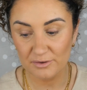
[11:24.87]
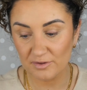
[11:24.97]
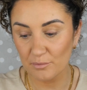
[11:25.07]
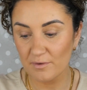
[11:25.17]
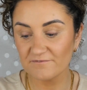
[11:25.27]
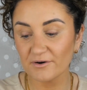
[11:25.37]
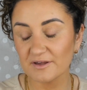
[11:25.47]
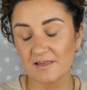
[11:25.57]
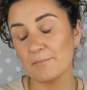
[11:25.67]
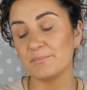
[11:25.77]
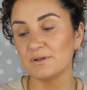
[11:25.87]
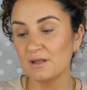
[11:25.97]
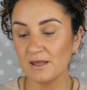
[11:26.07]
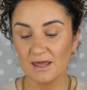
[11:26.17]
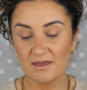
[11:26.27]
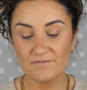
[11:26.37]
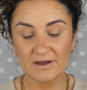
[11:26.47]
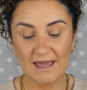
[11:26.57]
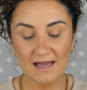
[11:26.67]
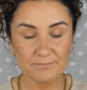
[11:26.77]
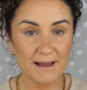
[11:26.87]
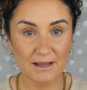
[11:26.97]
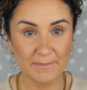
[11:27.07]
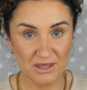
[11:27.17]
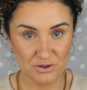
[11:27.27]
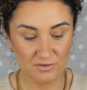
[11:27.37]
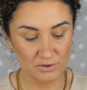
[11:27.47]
So for example, if I had MAC Peaches,